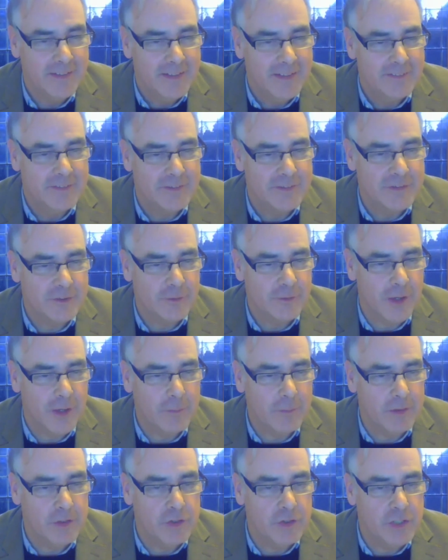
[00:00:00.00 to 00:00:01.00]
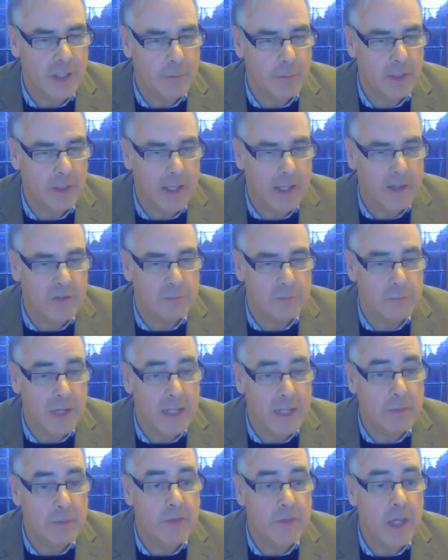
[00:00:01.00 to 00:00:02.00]
describing Jemna as
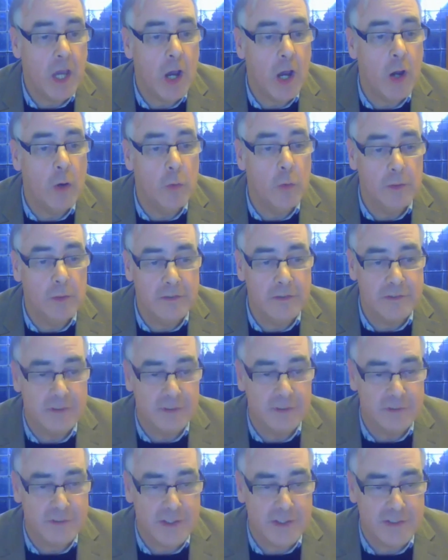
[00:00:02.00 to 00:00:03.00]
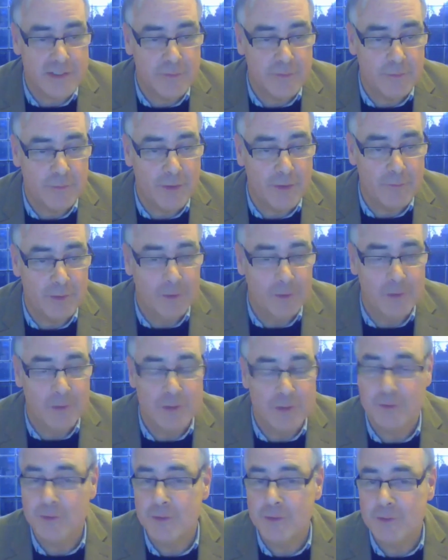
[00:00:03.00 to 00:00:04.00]
maybe the only success of a
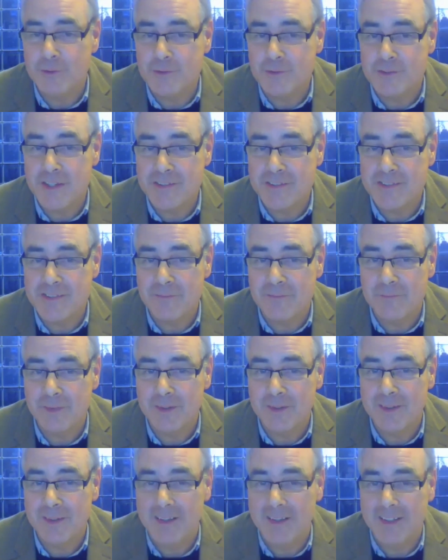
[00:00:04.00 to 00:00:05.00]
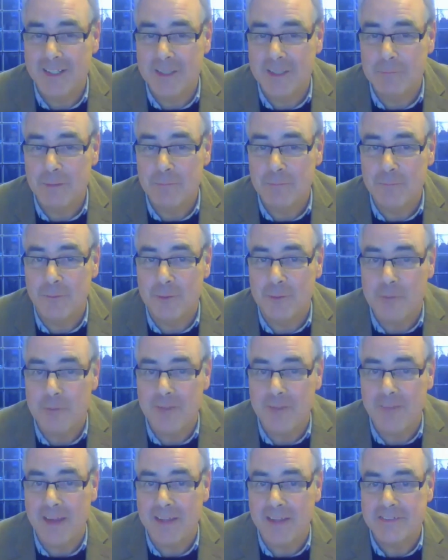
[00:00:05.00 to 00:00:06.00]
revolution. Could you say something a little bit more about
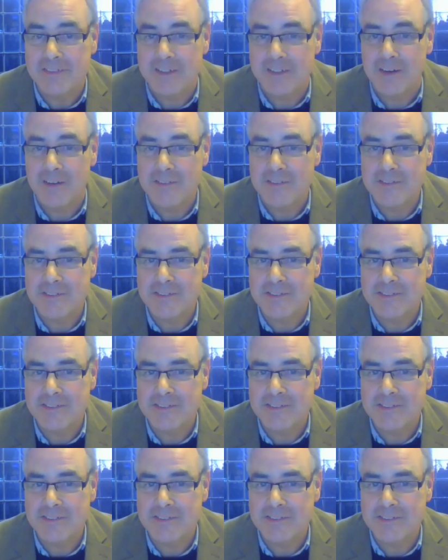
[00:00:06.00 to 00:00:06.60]
that, he asked?